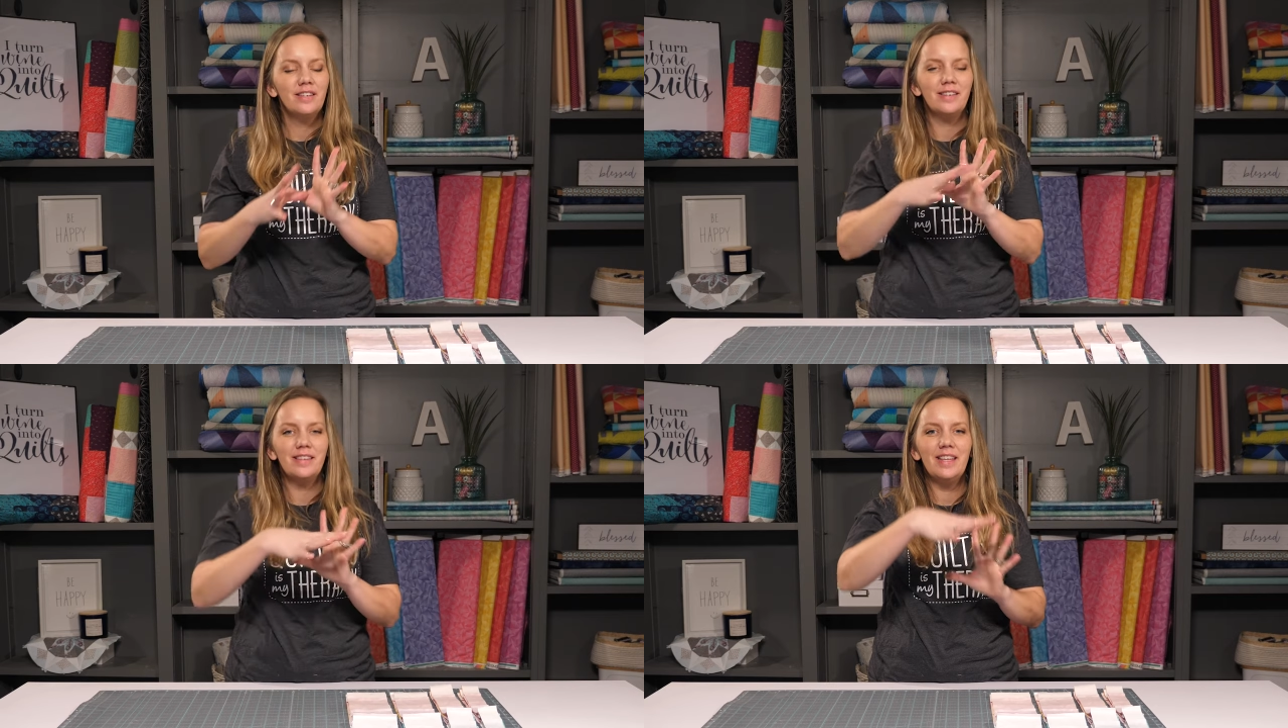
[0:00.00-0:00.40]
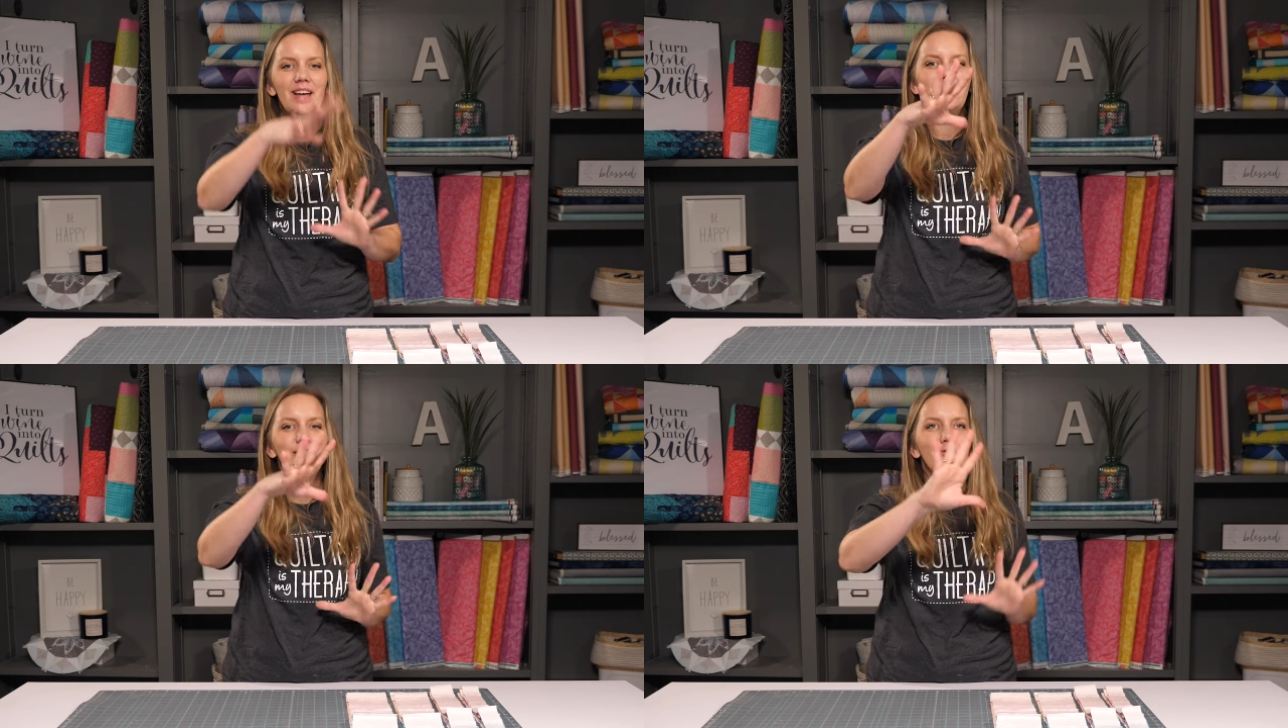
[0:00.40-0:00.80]
to see
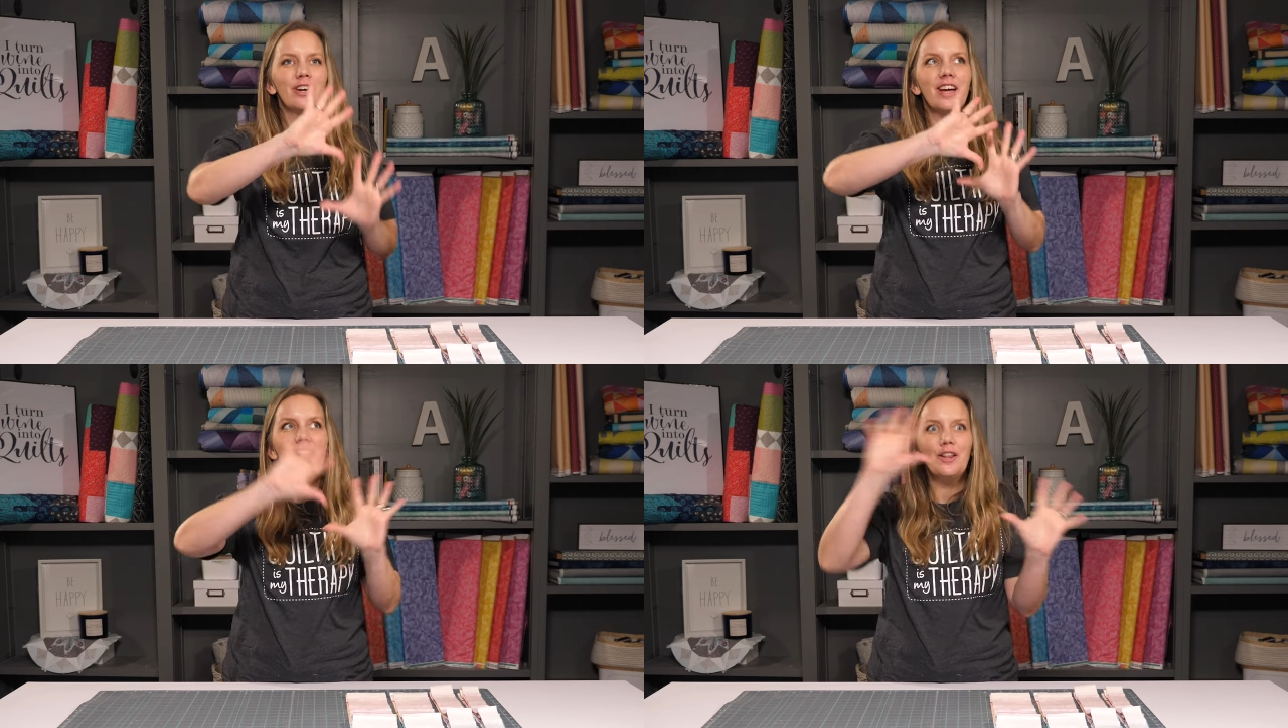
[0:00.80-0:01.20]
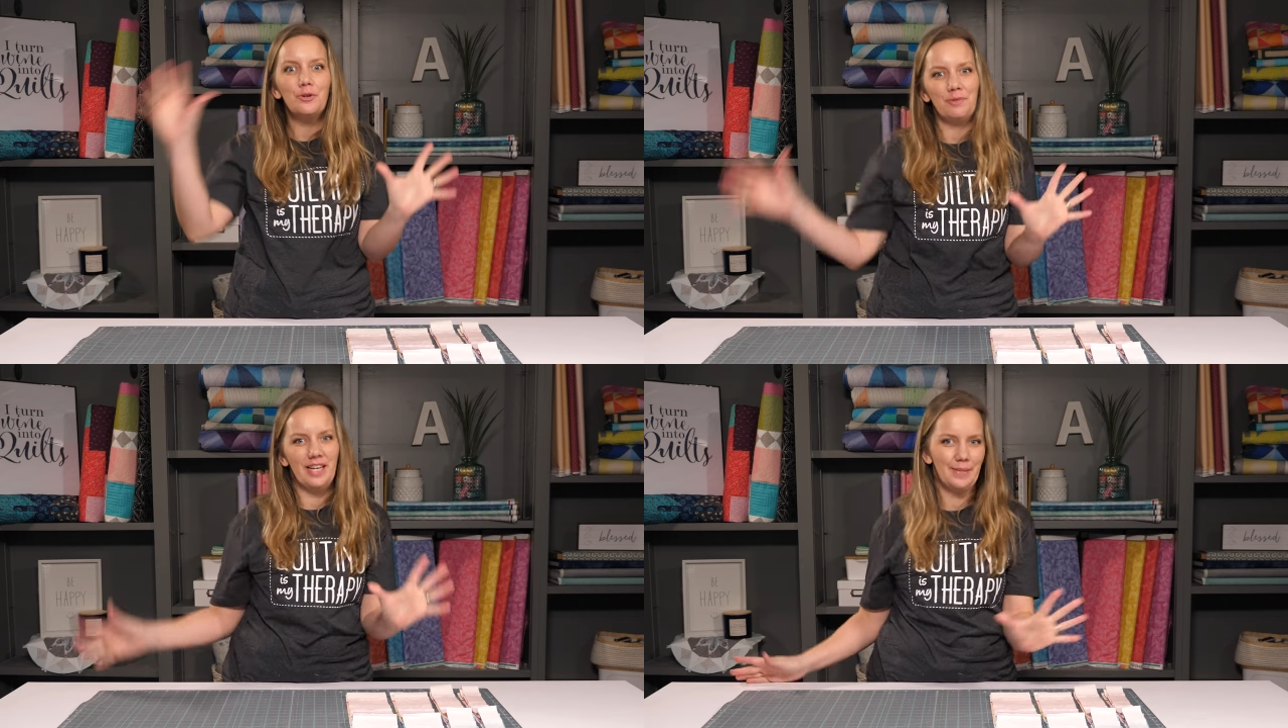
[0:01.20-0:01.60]
that different
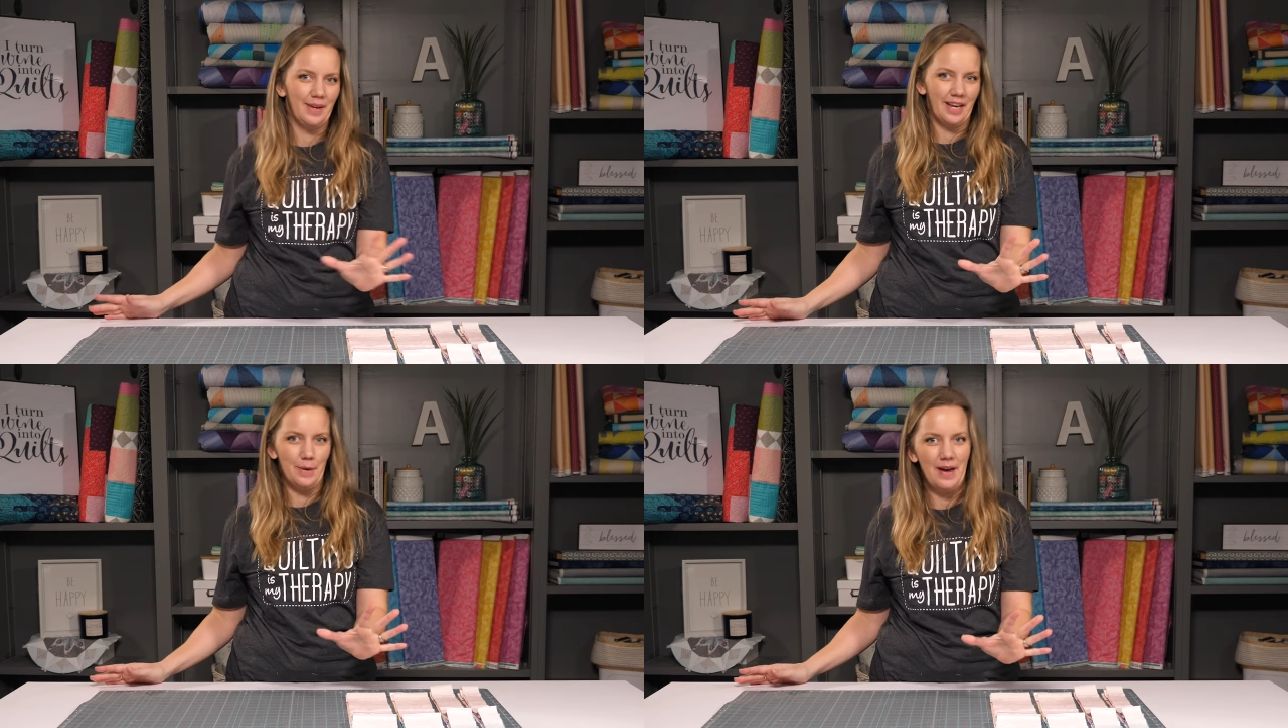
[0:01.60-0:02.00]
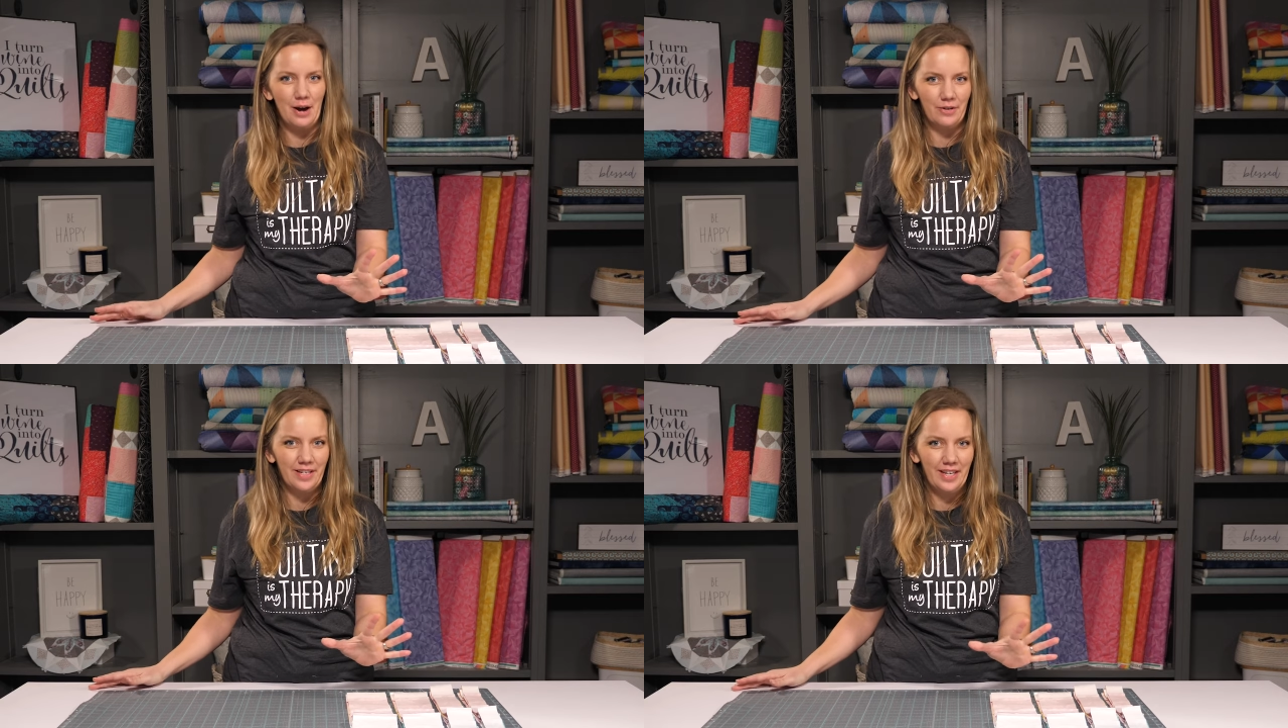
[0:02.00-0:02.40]
color placement come
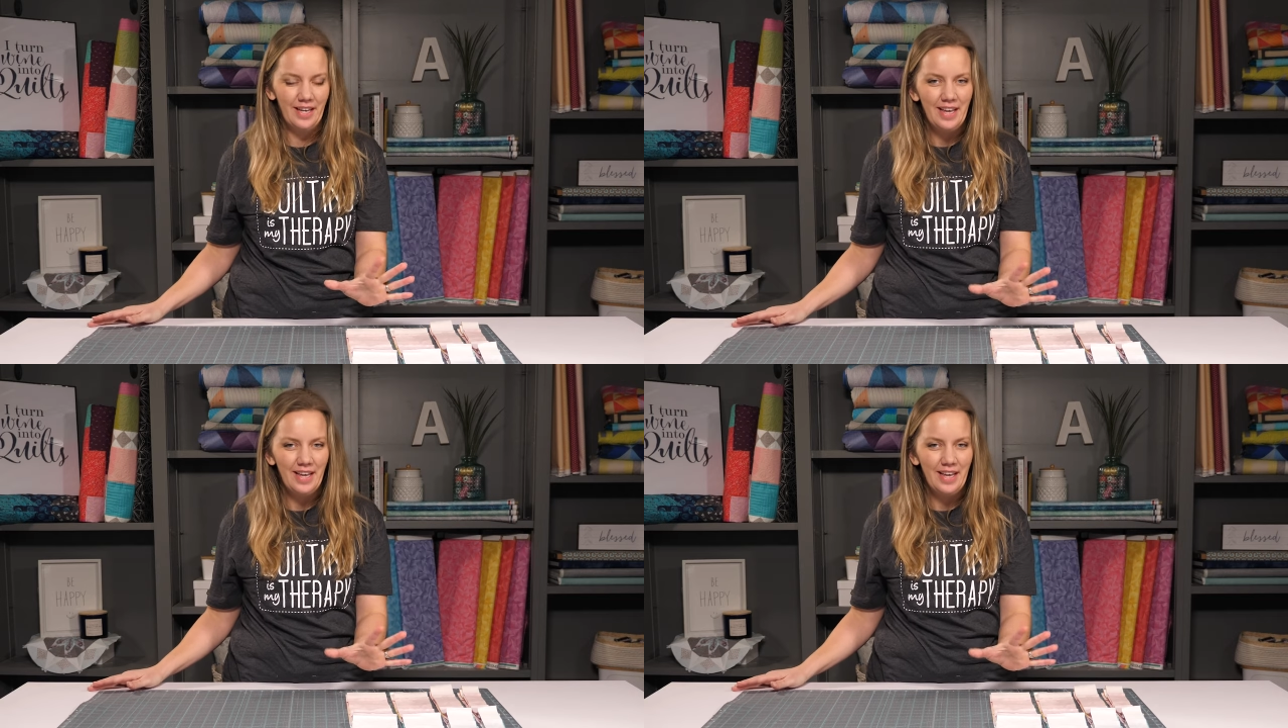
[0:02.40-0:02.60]
out.